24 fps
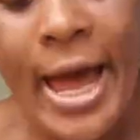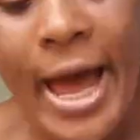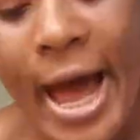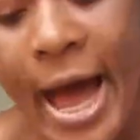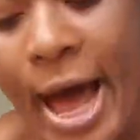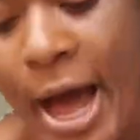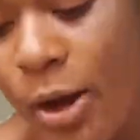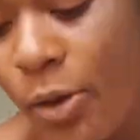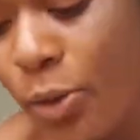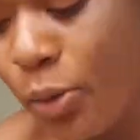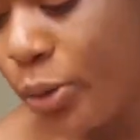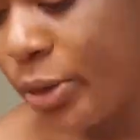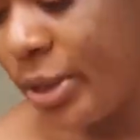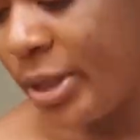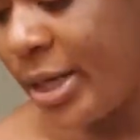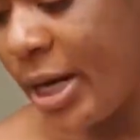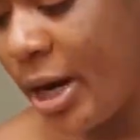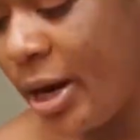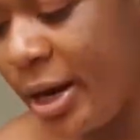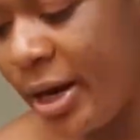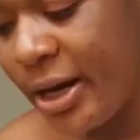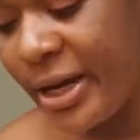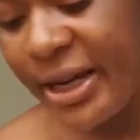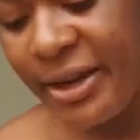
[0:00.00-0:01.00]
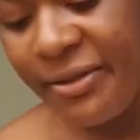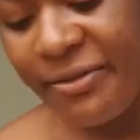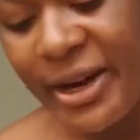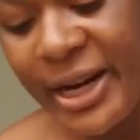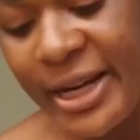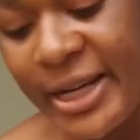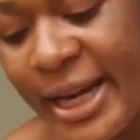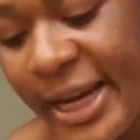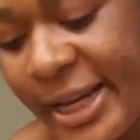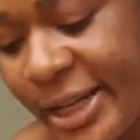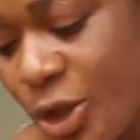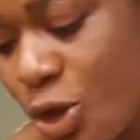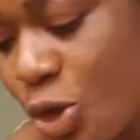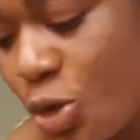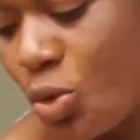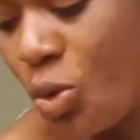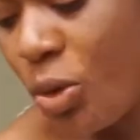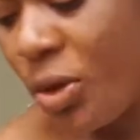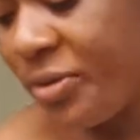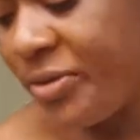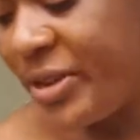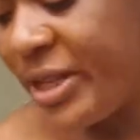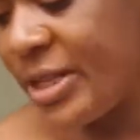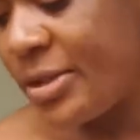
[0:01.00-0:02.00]
I would give her like two
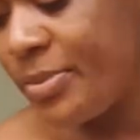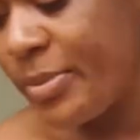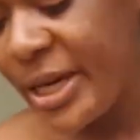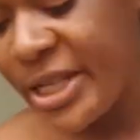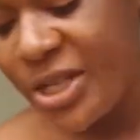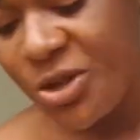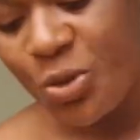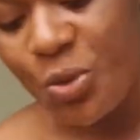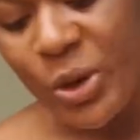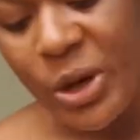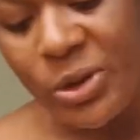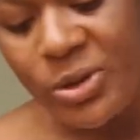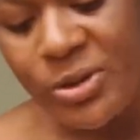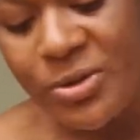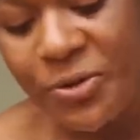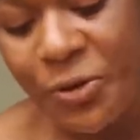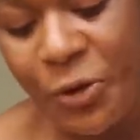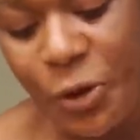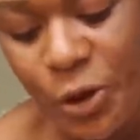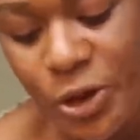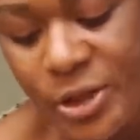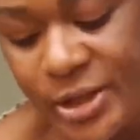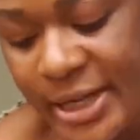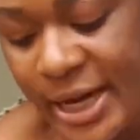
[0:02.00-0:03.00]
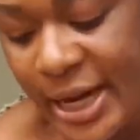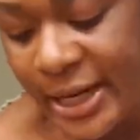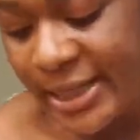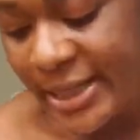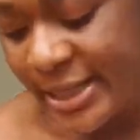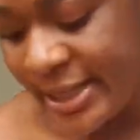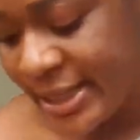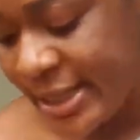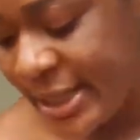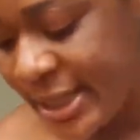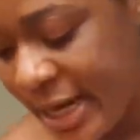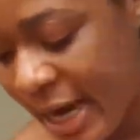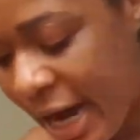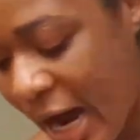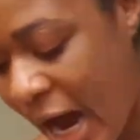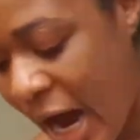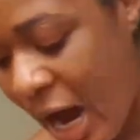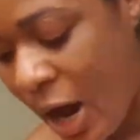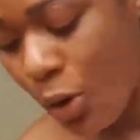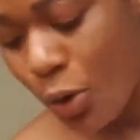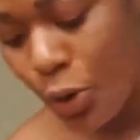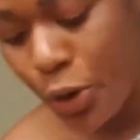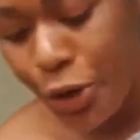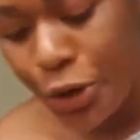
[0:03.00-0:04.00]
of these materials first and see
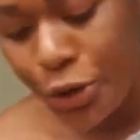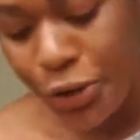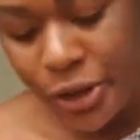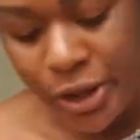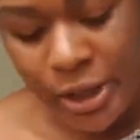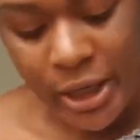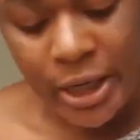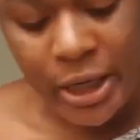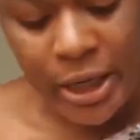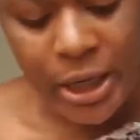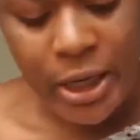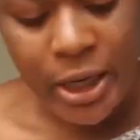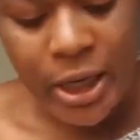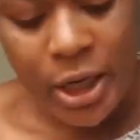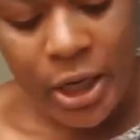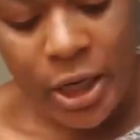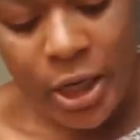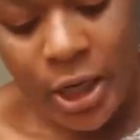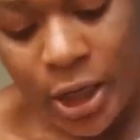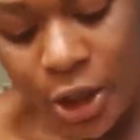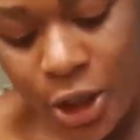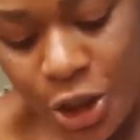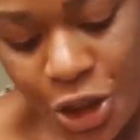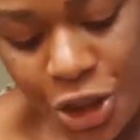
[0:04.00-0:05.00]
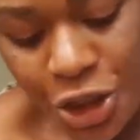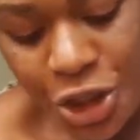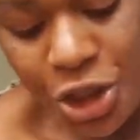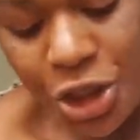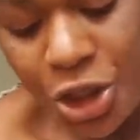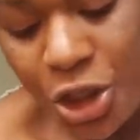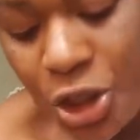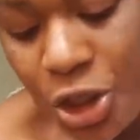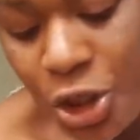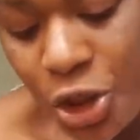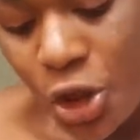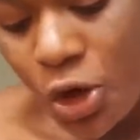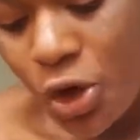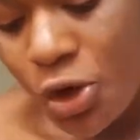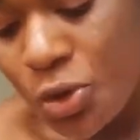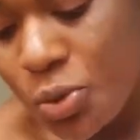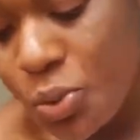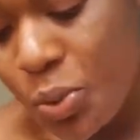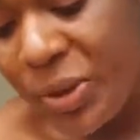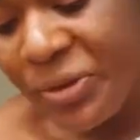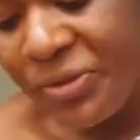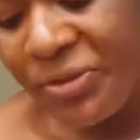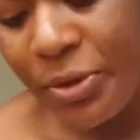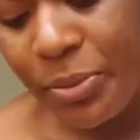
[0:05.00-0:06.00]
how good she
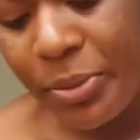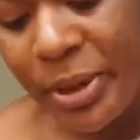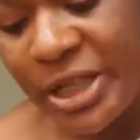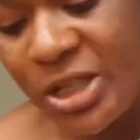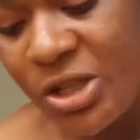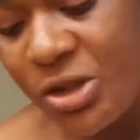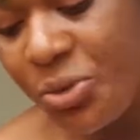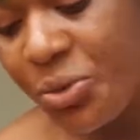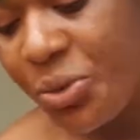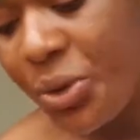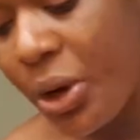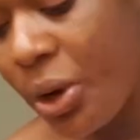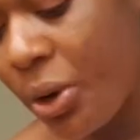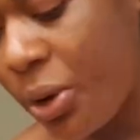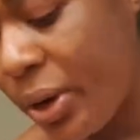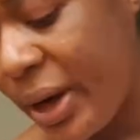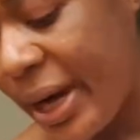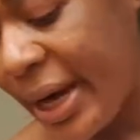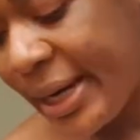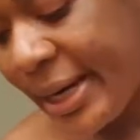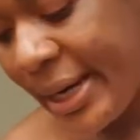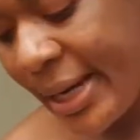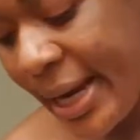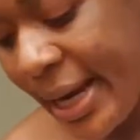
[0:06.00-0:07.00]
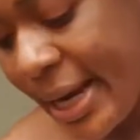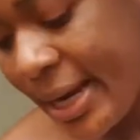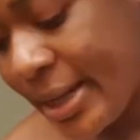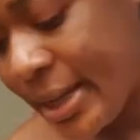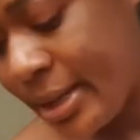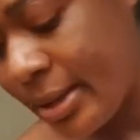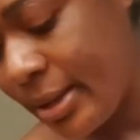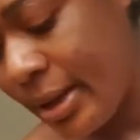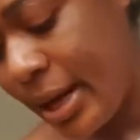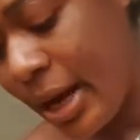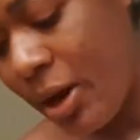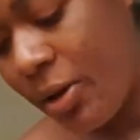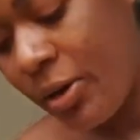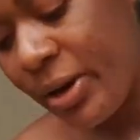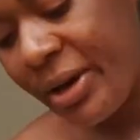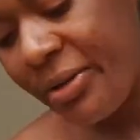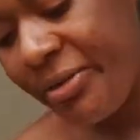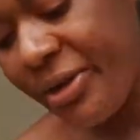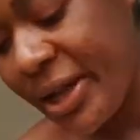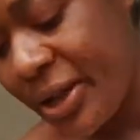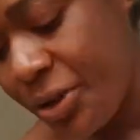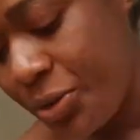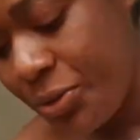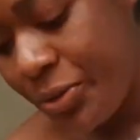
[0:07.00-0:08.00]
does with the material, and then I'll give
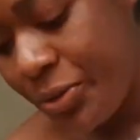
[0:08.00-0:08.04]
her the